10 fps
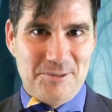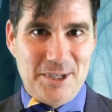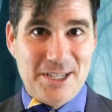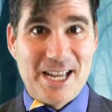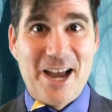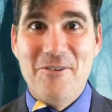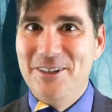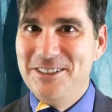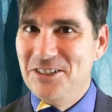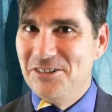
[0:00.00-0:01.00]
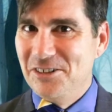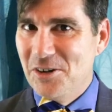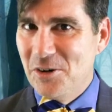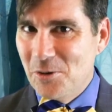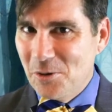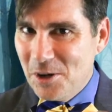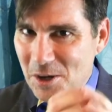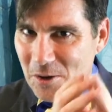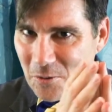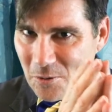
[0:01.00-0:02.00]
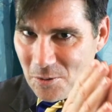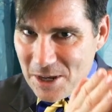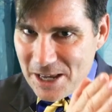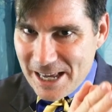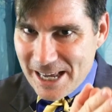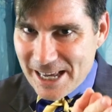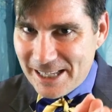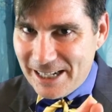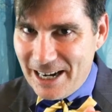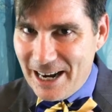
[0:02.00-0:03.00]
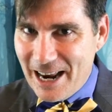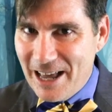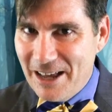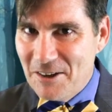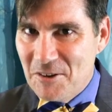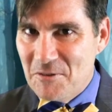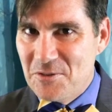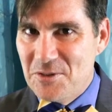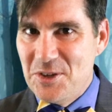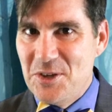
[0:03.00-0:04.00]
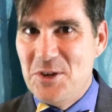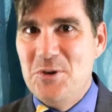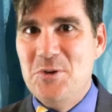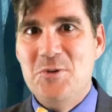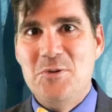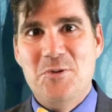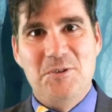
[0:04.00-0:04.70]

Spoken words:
because I want you to know we love you.